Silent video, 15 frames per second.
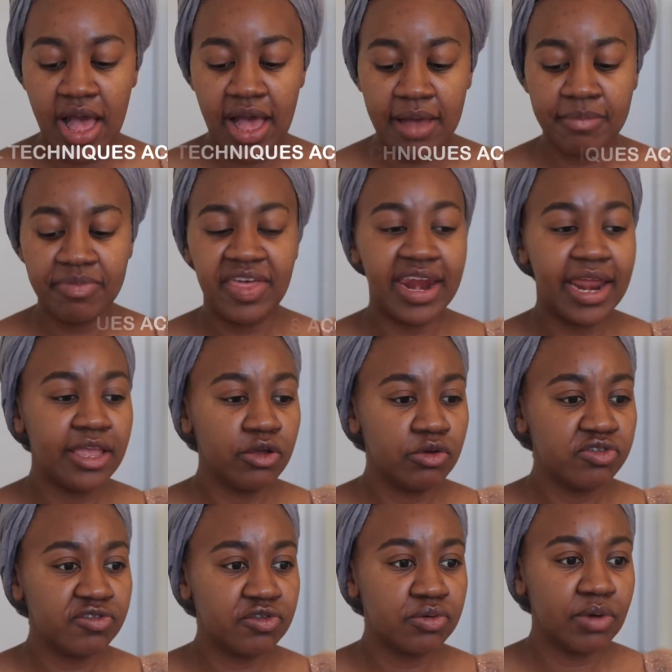that I
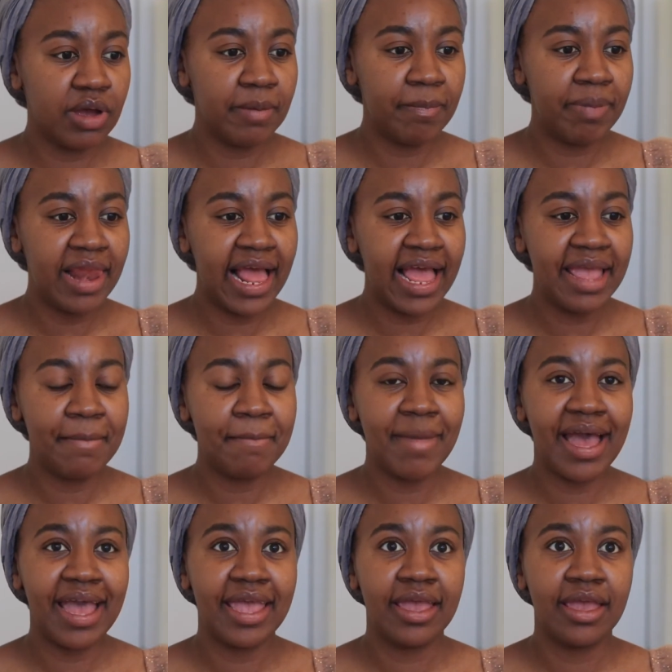use to apply
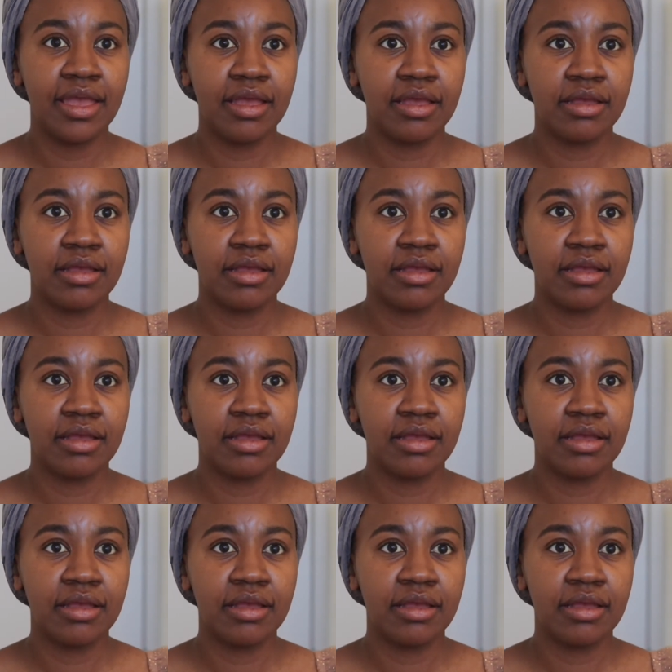my,